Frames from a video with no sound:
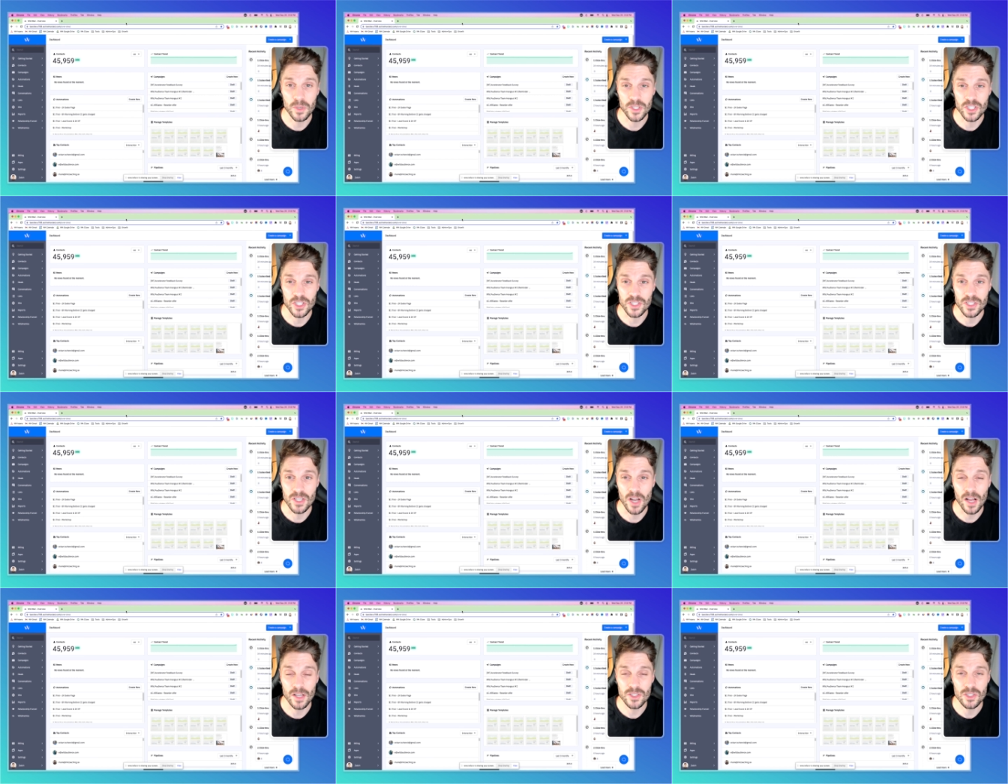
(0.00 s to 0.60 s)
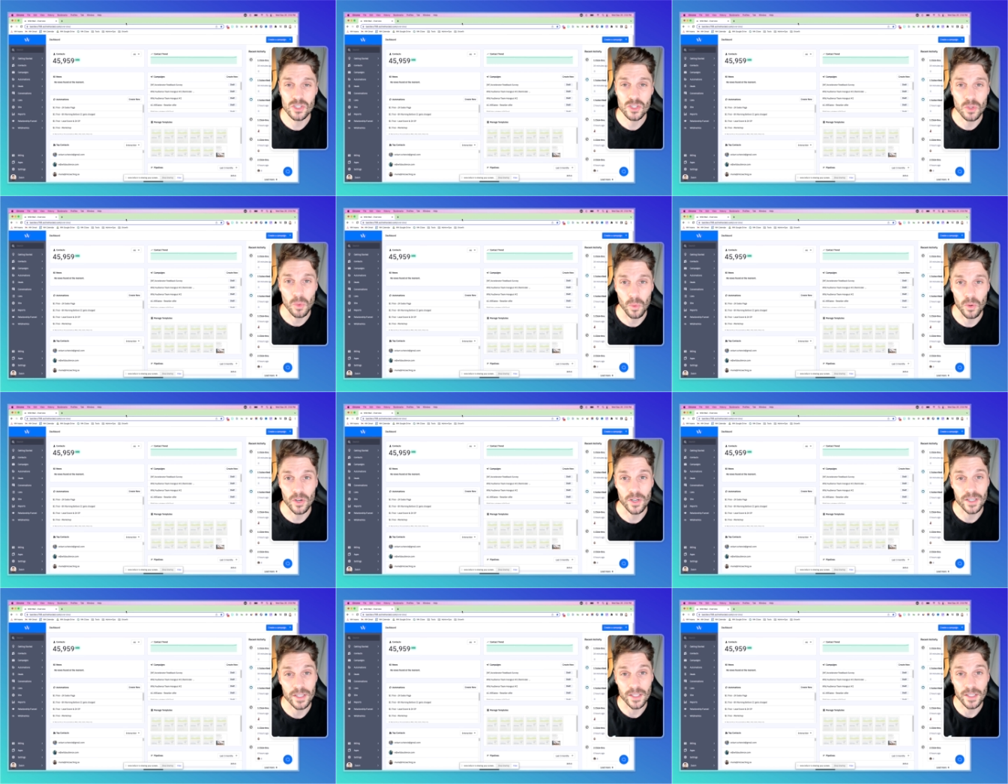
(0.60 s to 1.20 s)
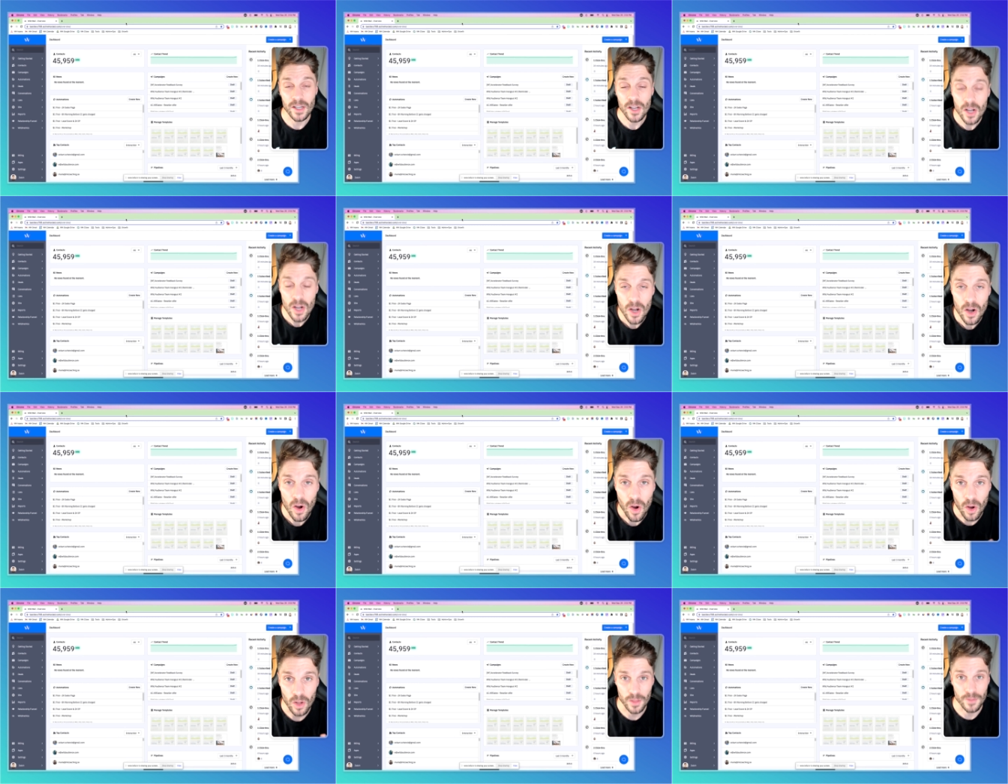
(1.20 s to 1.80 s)
which is not storing
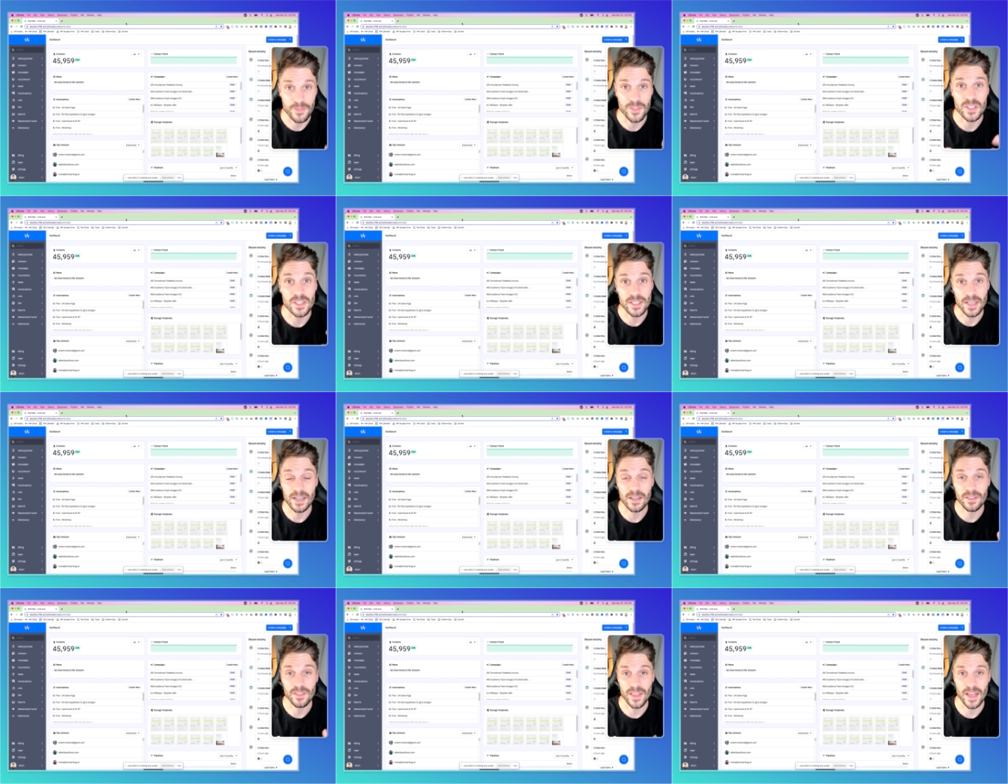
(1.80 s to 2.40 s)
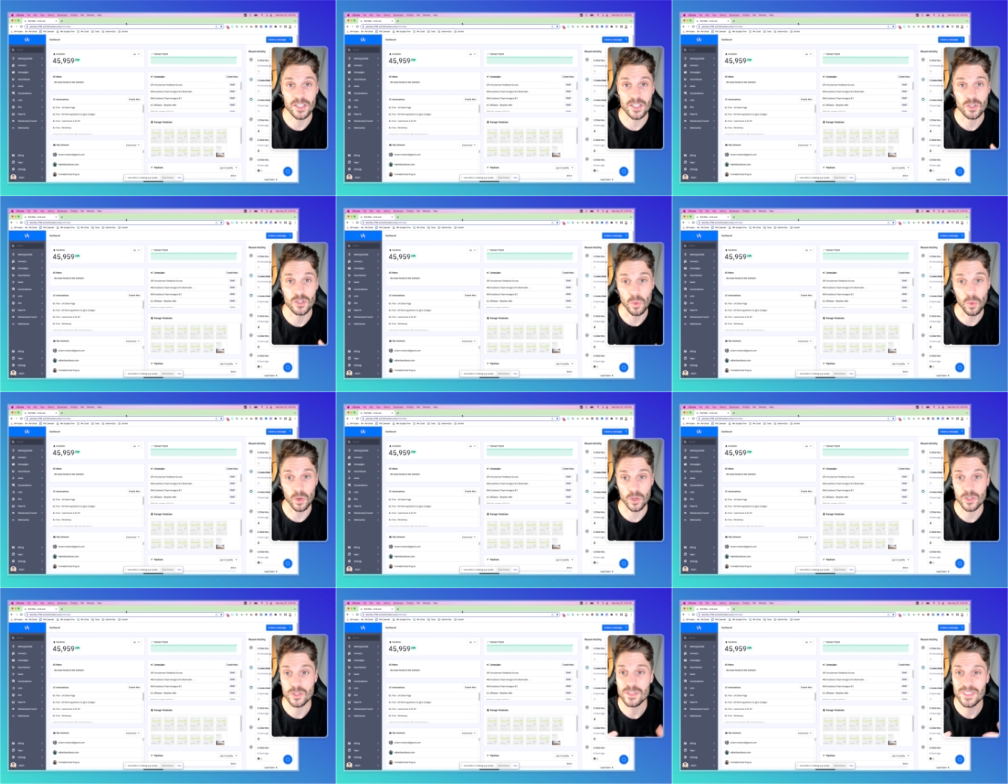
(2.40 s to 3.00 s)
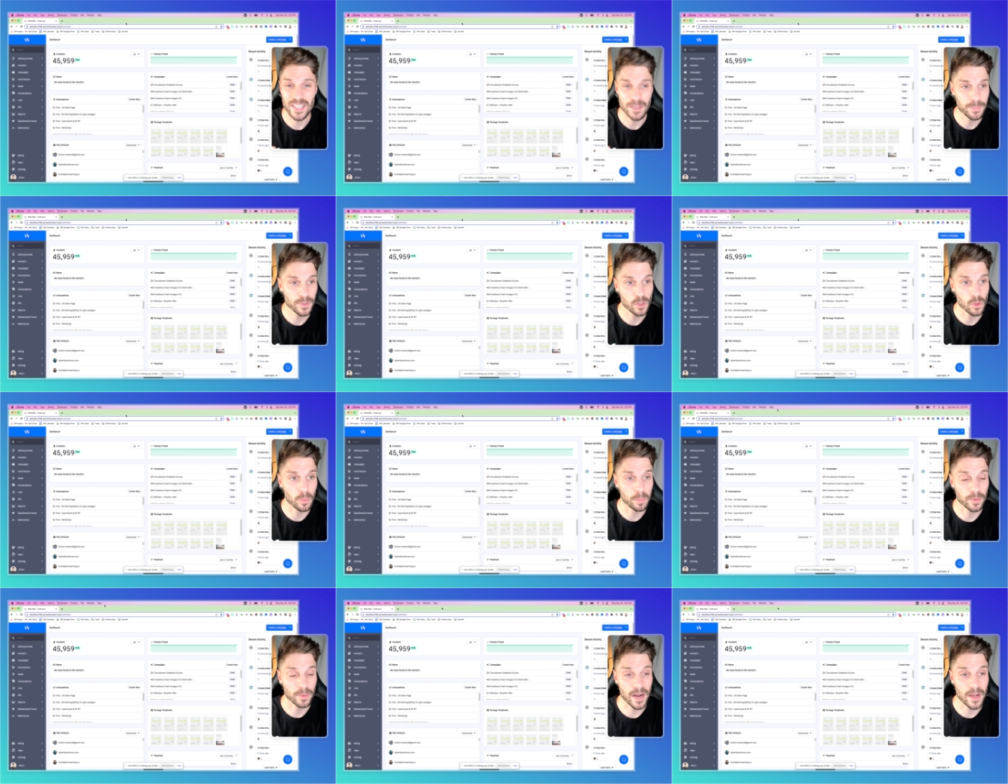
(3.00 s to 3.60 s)
all of the data that your
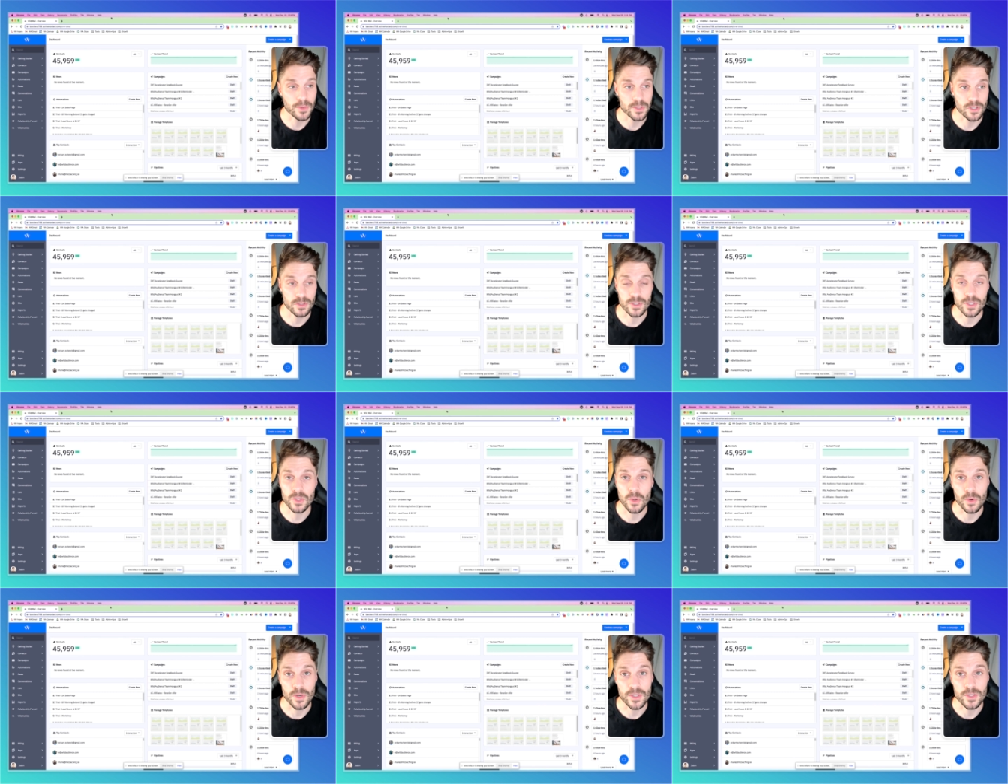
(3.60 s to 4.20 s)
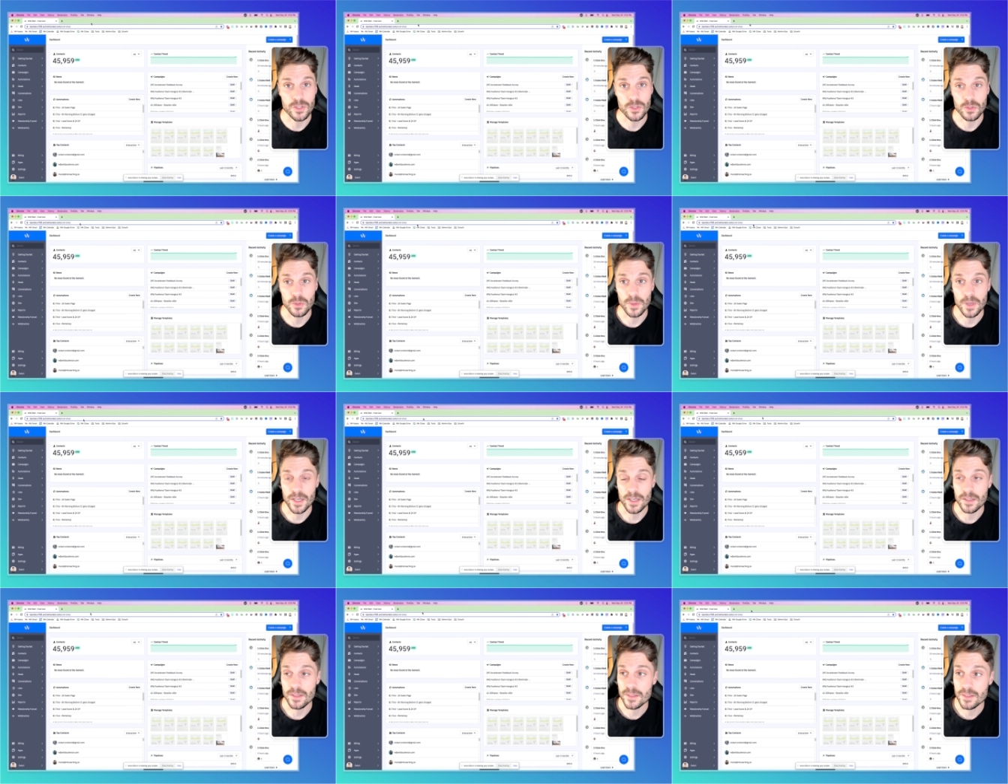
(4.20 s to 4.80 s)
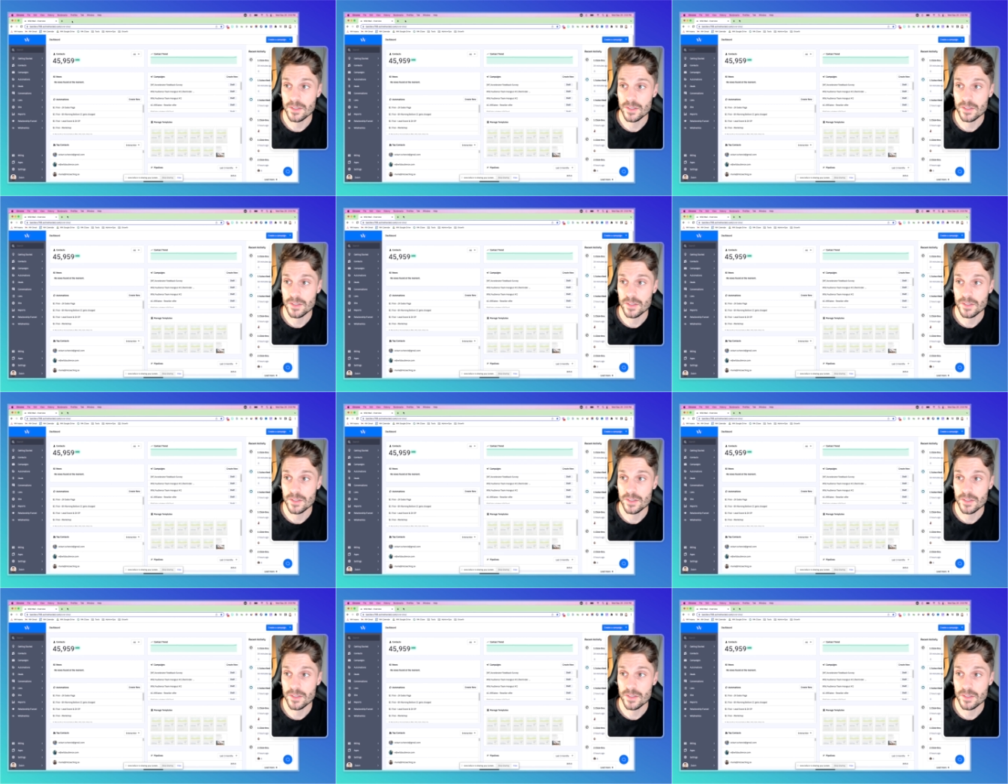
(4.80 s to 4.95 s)
typical browser is going to uh,